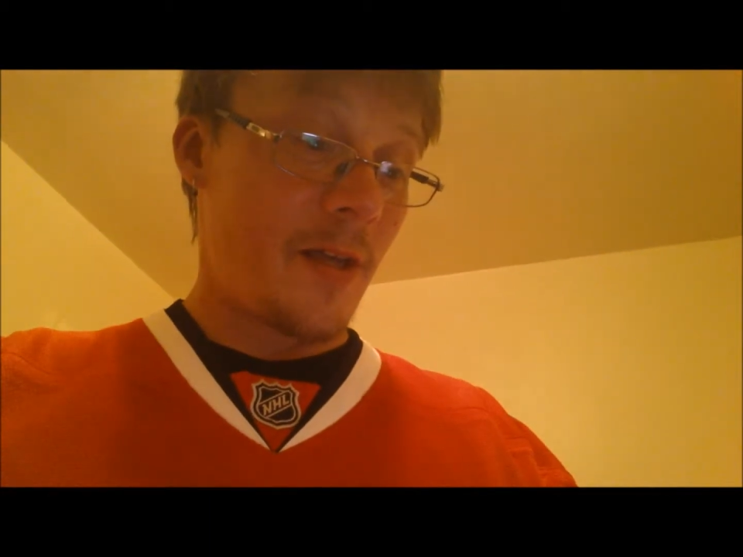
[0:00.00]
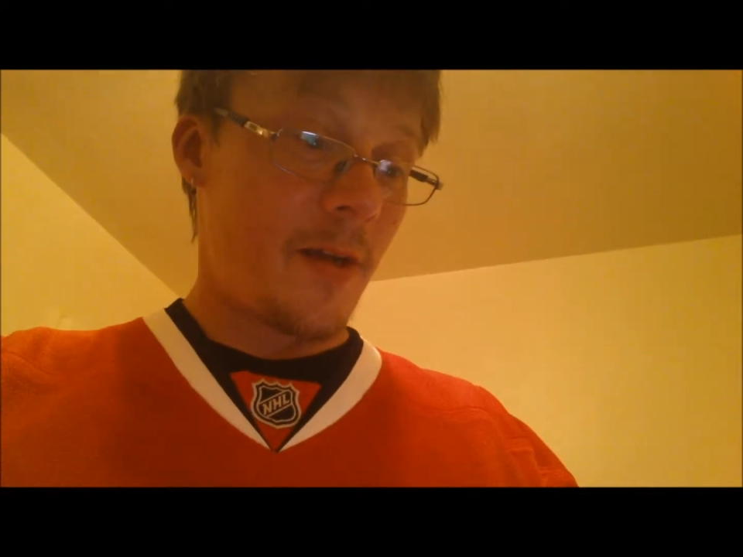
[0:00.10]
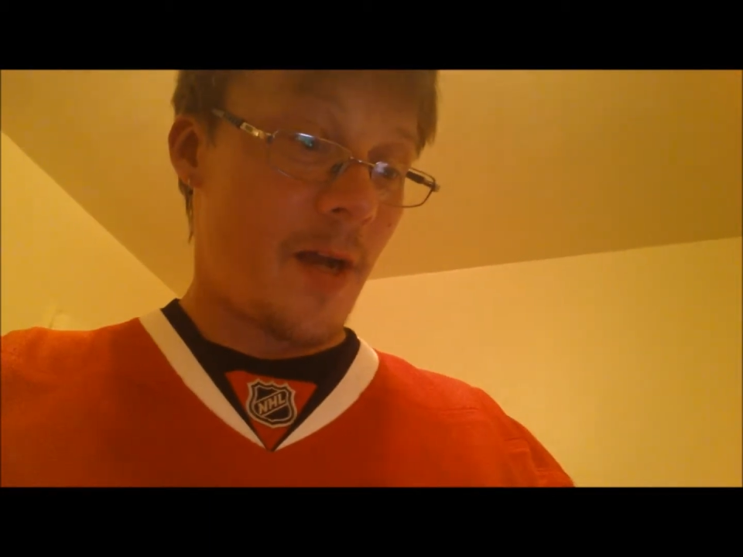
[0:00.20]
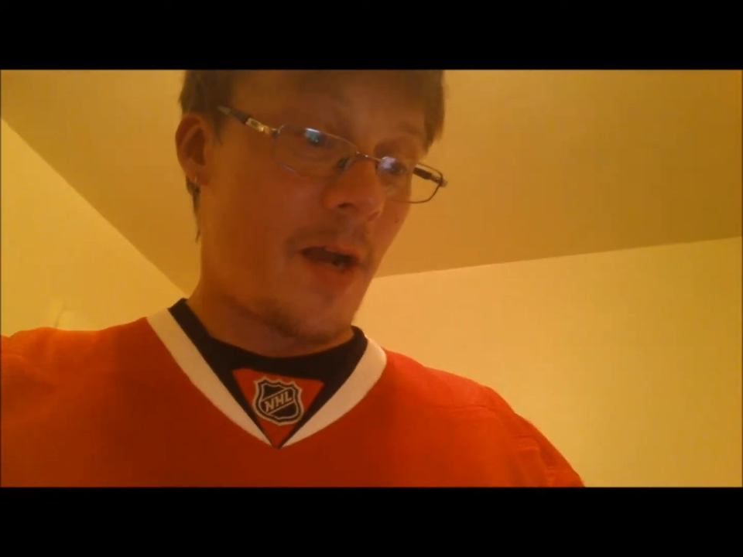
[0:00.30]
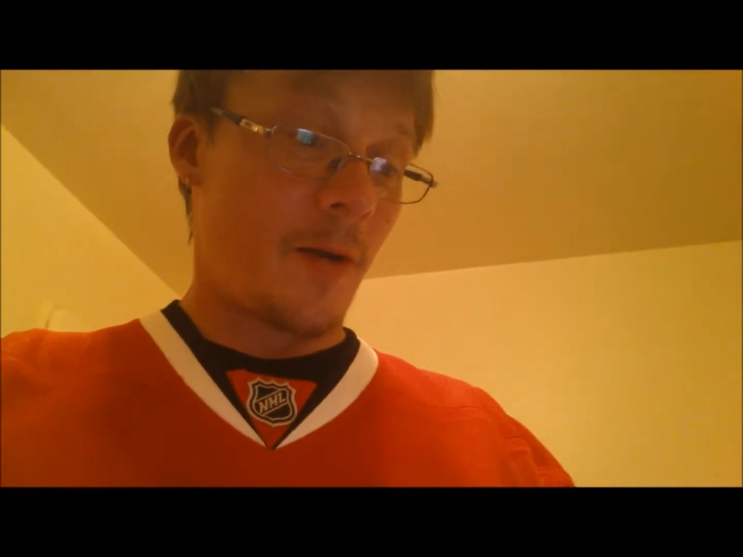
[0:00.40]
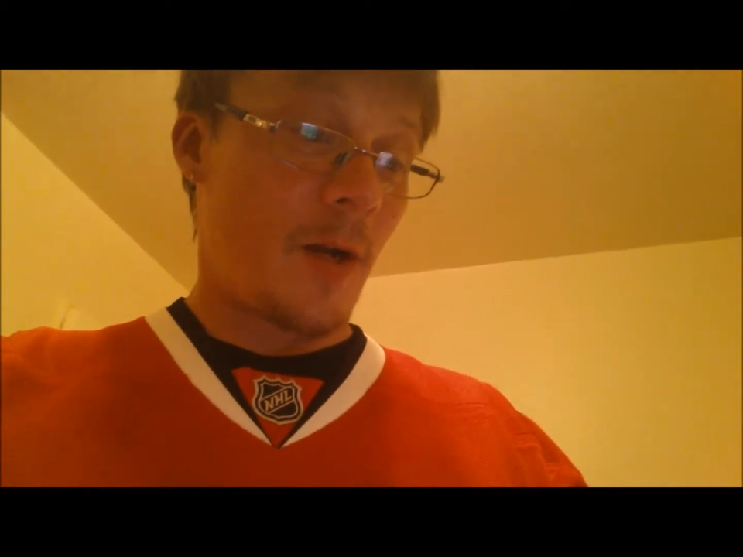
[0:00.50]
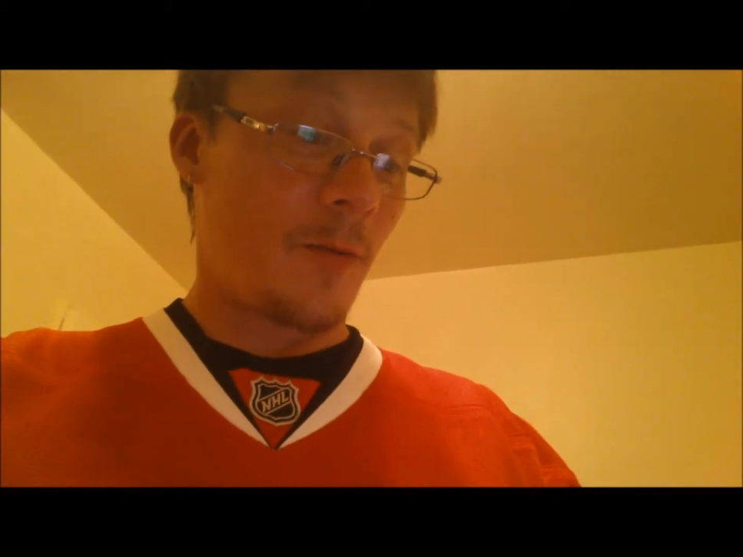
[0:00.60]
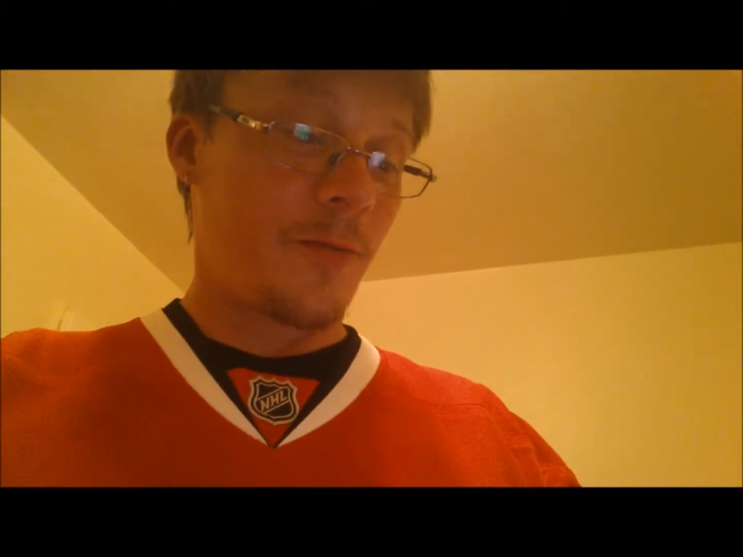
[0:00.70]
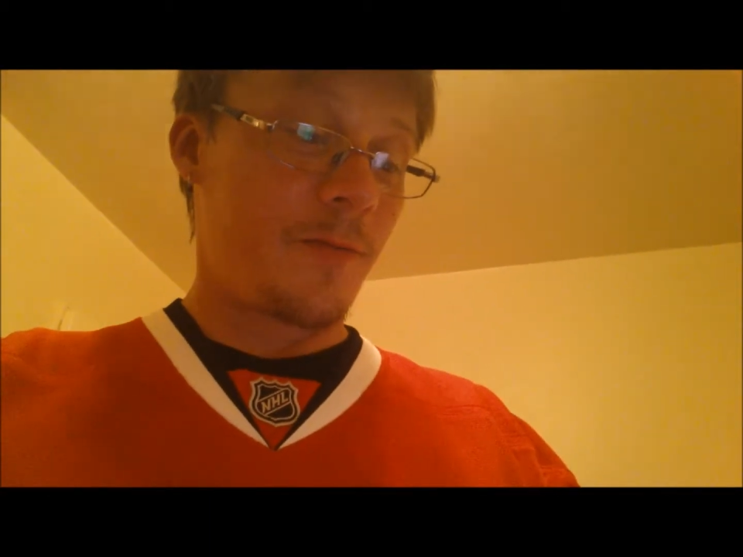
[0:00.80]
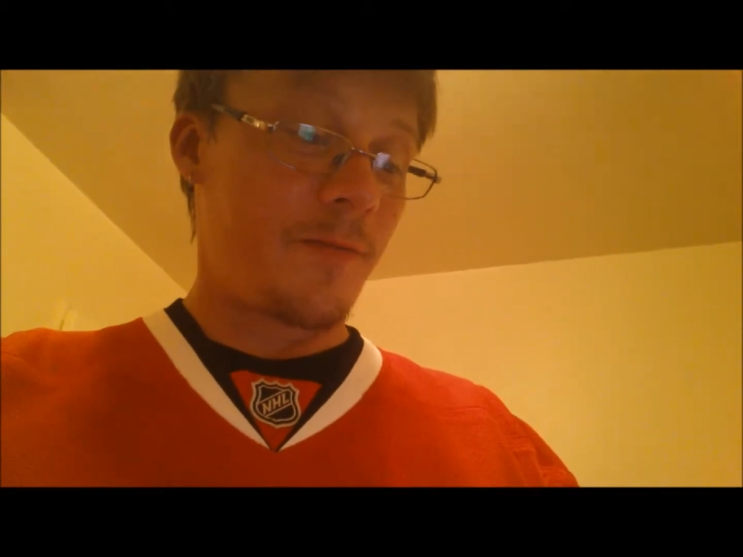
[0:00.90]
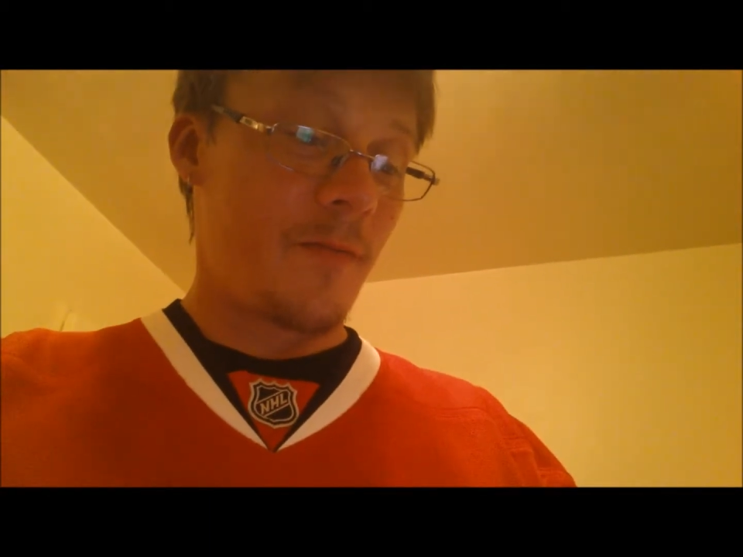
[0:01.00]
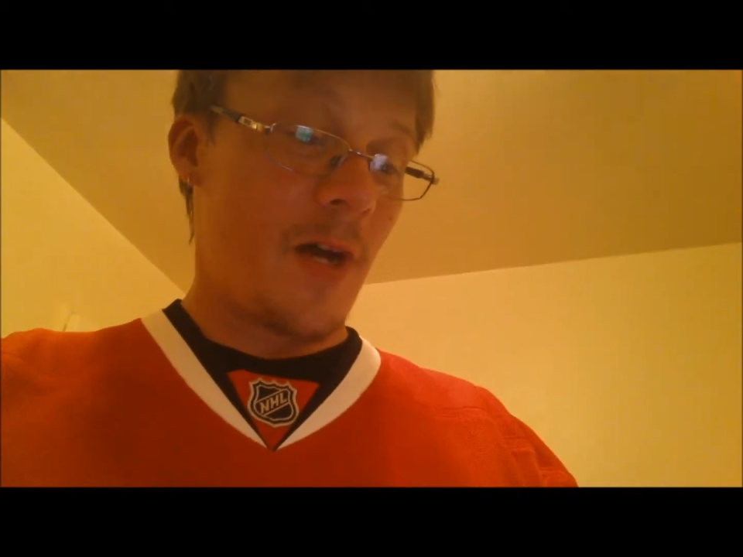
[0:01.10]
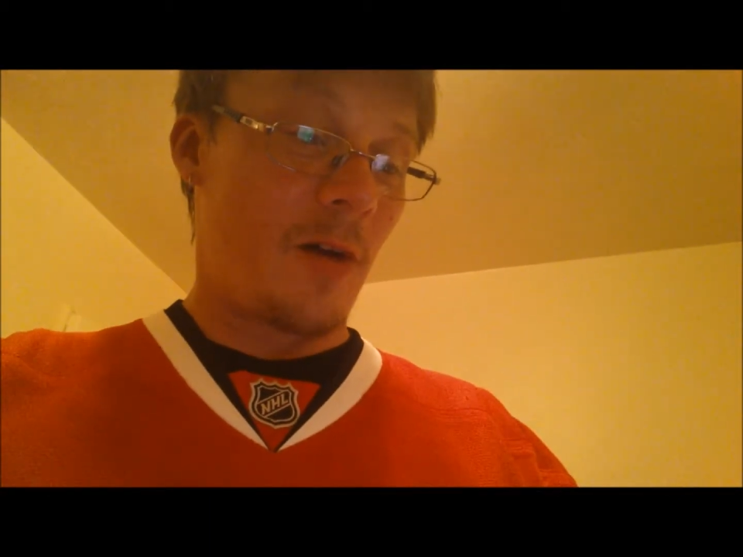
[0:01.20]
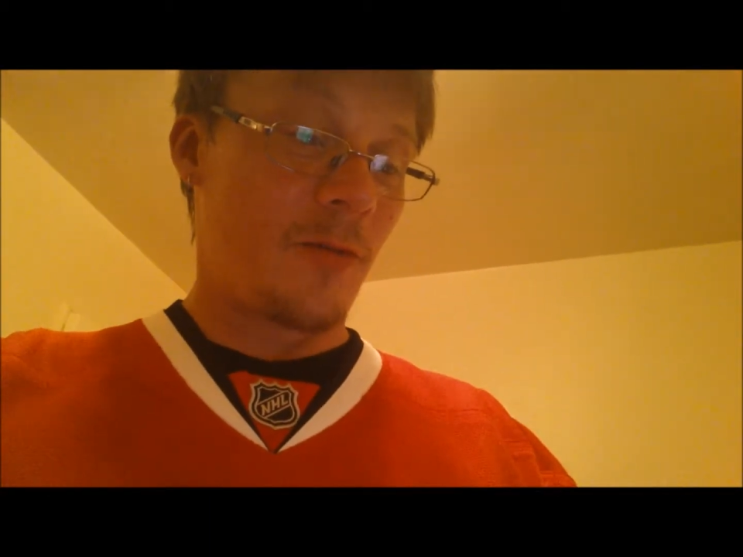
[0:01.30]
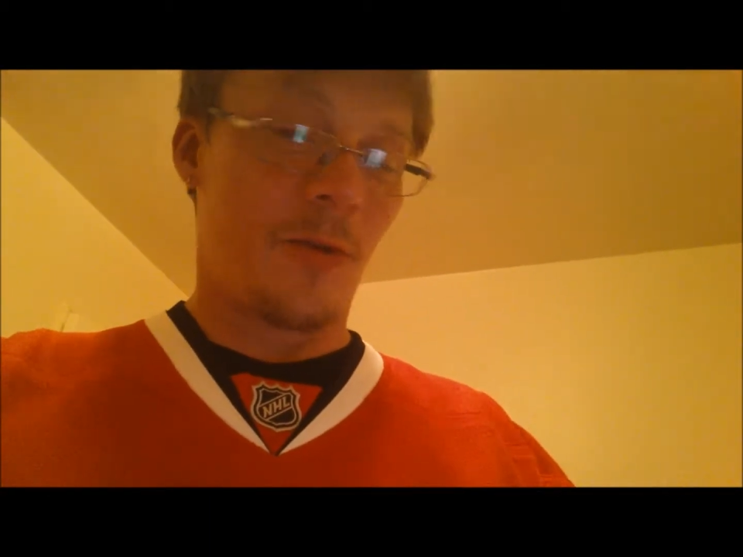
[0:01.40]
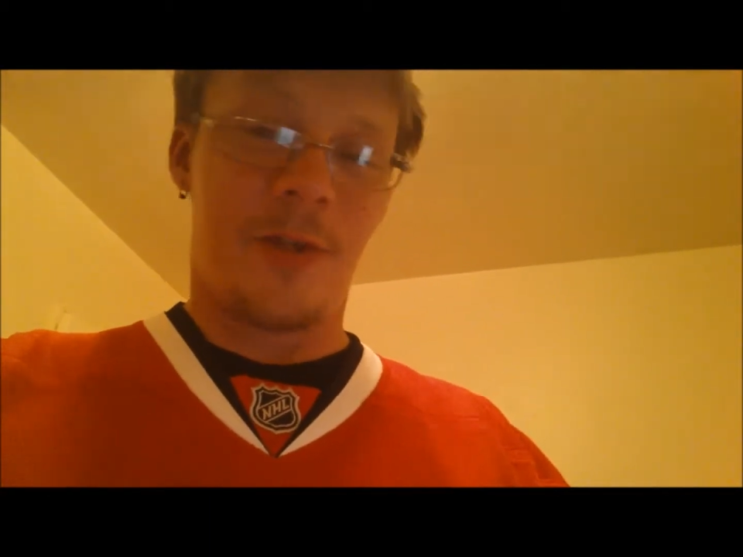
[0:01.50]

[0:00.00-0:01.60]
I don't know